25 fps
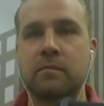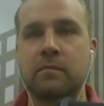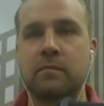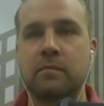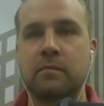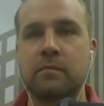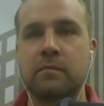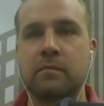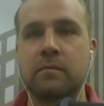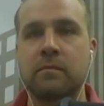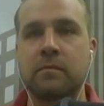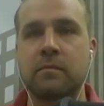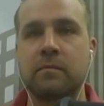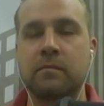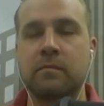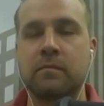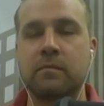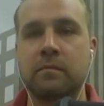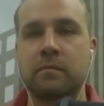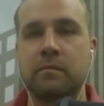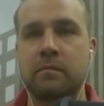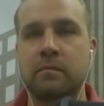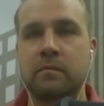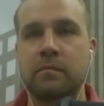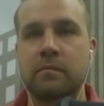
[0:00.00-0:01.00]

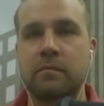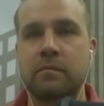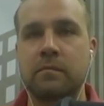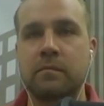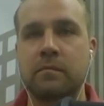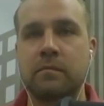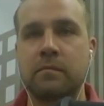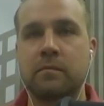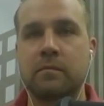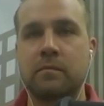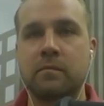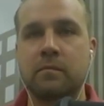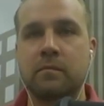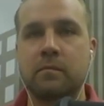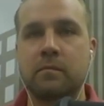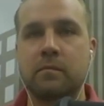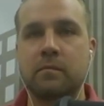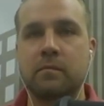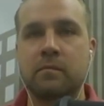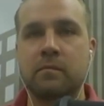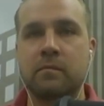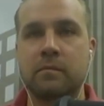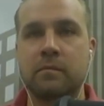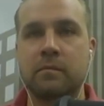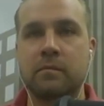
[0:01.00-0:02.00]

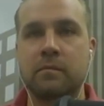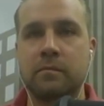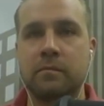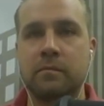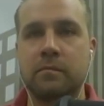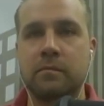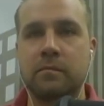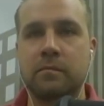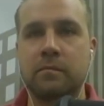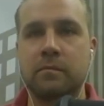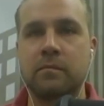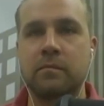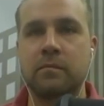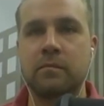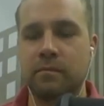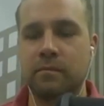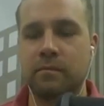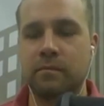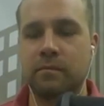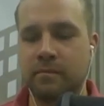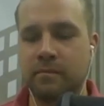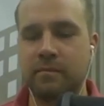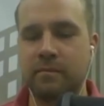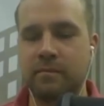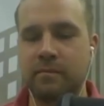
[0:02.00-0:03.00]

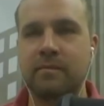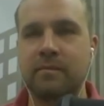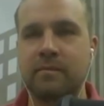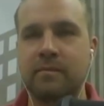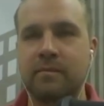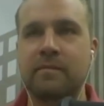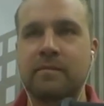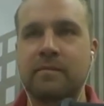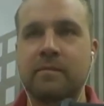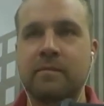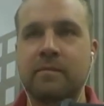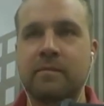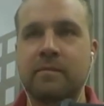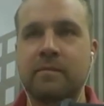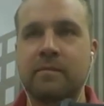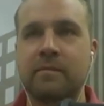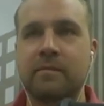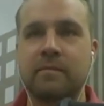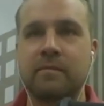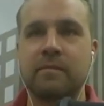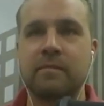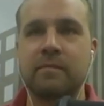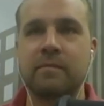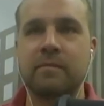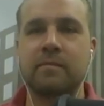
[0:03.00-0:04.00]

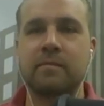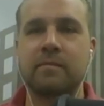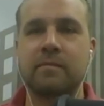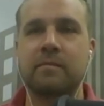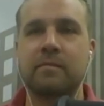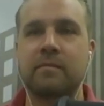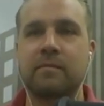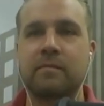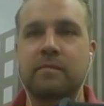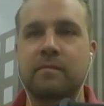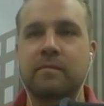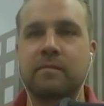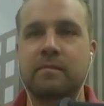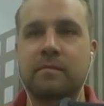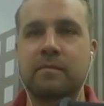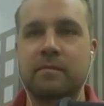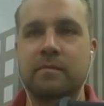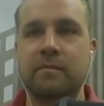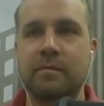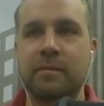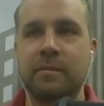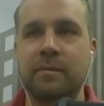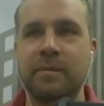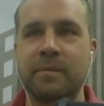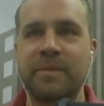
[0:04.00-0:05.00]

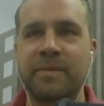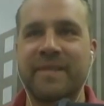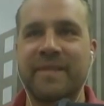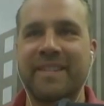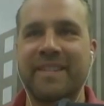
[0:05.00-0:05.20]
No words are spoken by the person on screen.